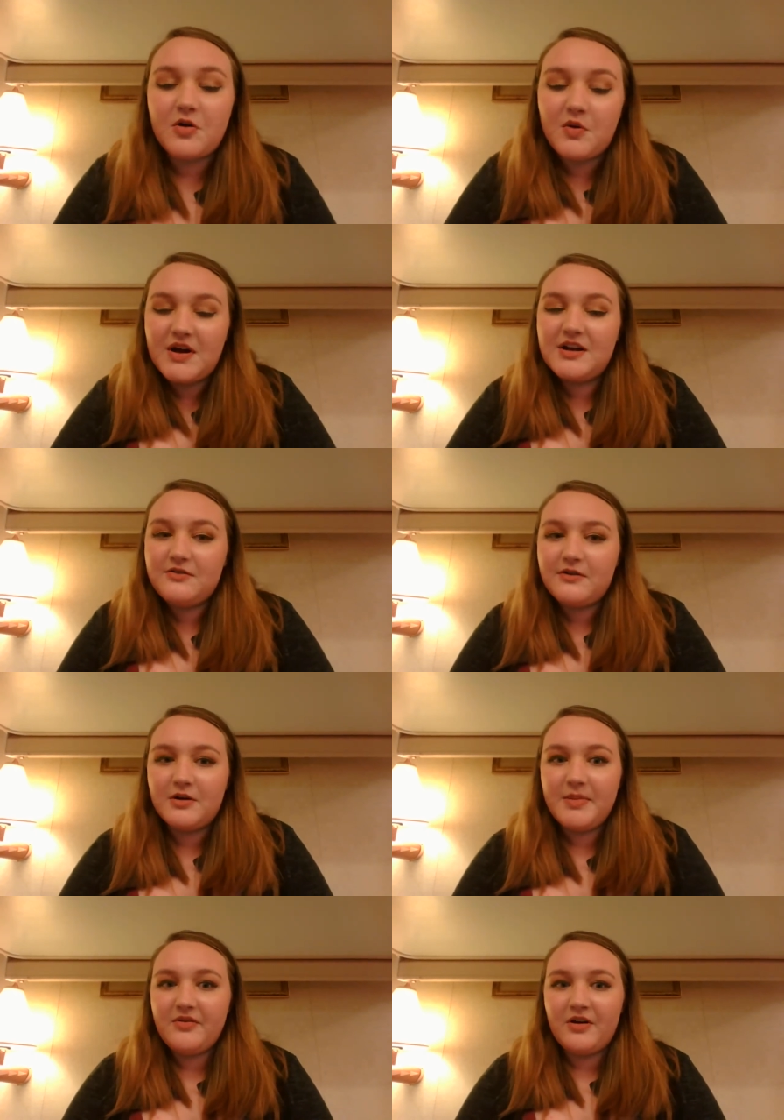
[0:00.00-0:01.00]
quite for
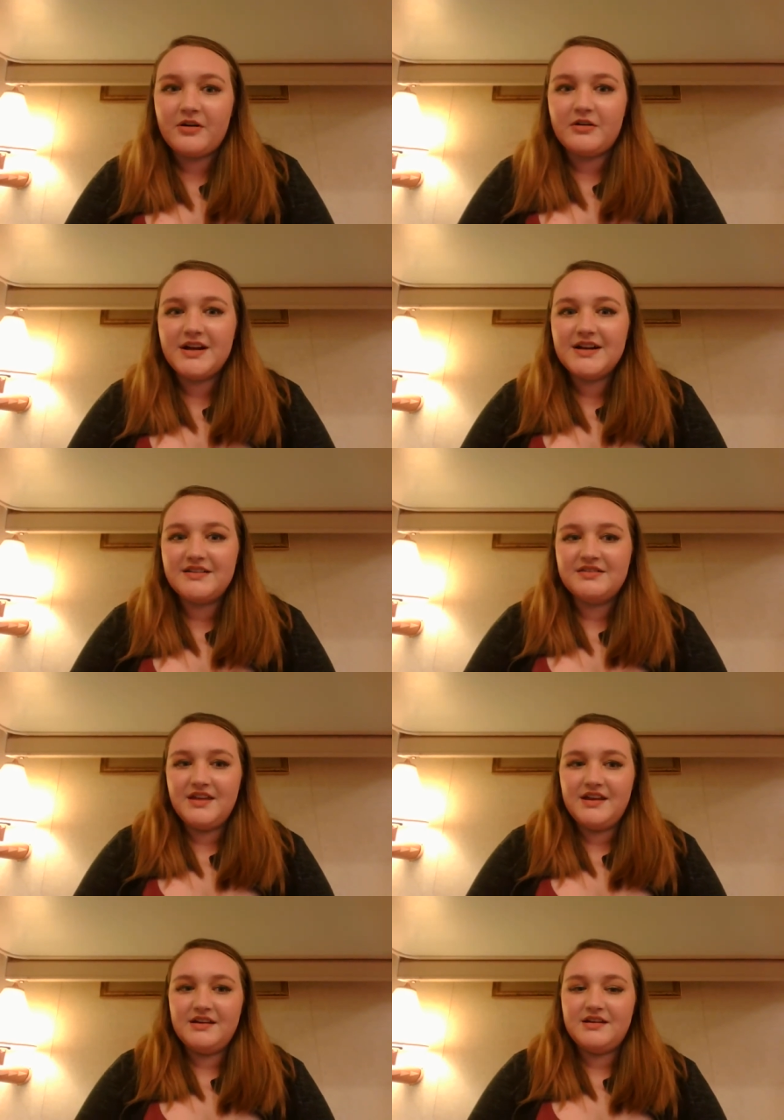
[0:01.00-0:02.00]
a bit longer, kind of
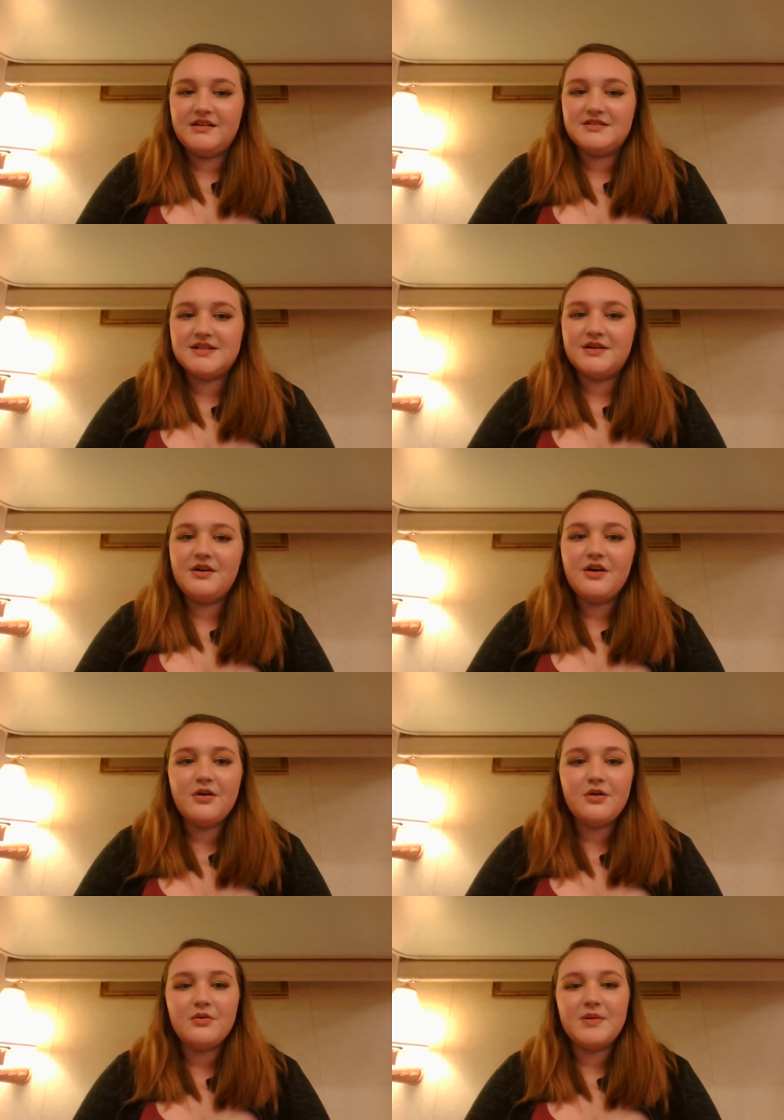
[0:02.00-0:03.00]
think and it's like,
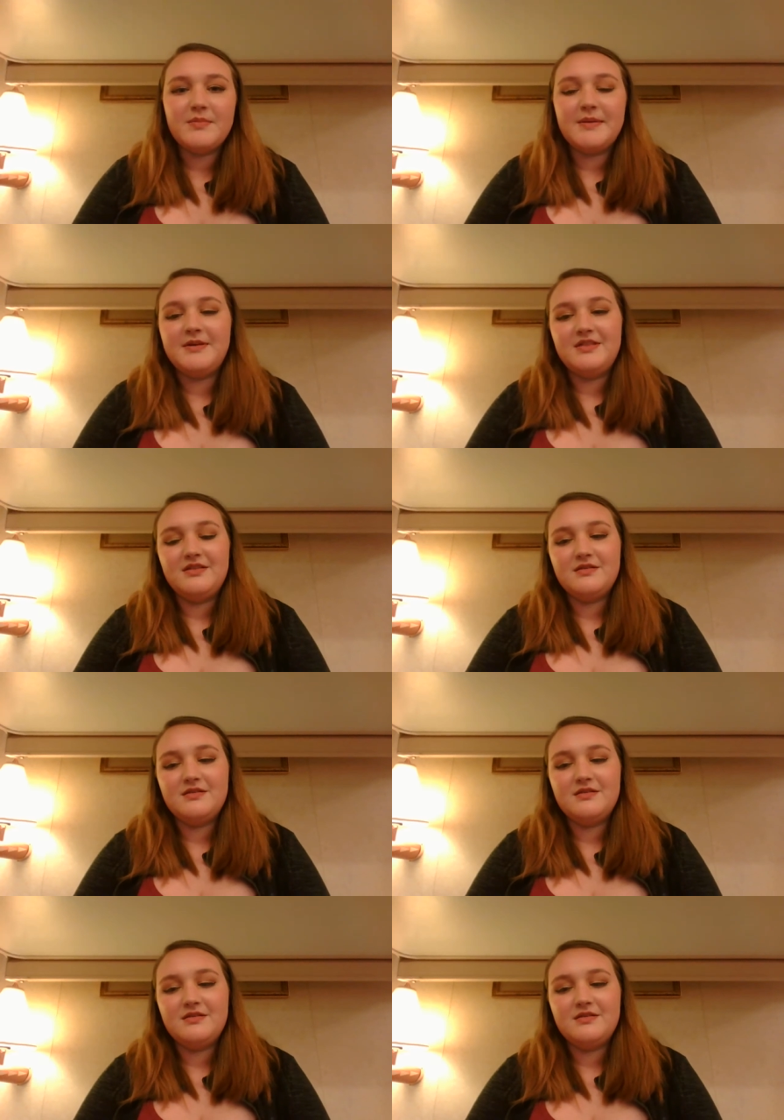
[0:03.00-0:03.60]
oh, it might be